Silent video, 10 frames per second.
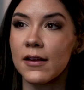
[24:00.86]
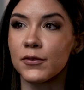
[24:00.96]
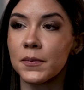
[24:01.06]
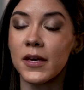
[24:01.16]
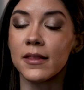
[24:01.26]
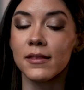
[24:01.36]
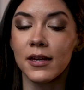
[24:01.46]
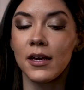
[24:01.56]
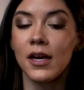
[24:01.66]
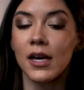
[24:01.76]
every month,
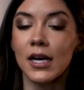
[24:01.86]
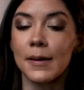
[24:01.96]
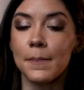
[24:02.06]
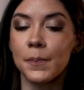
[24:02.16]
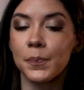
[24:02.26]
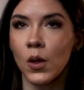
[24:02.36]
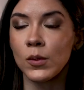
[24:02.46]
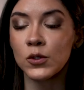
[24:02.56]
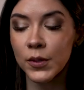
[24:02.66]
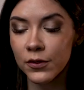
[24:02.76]

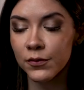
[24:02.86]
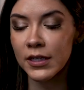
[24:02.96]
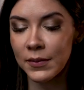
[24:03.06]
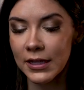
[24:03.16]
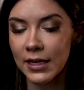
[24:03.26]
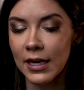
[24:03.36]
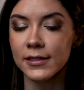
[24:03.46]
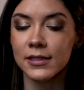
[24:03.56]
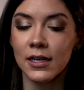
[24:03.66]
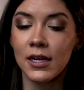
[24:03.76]
which wouldn't really be the
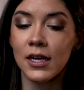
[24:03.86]
case.